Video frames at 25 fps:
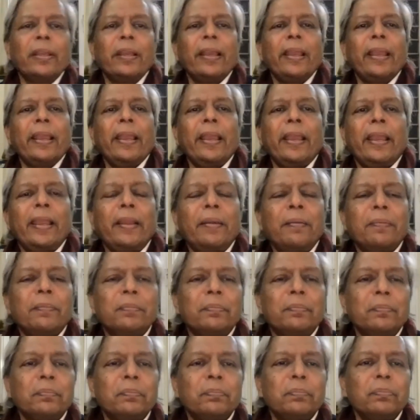
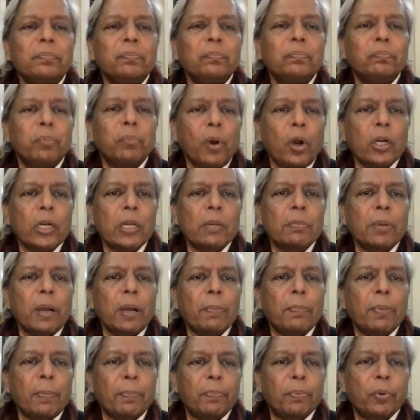a
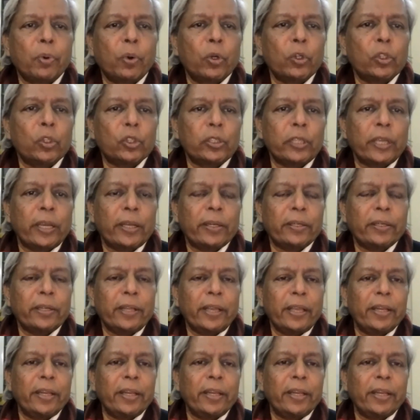bottom-up approach that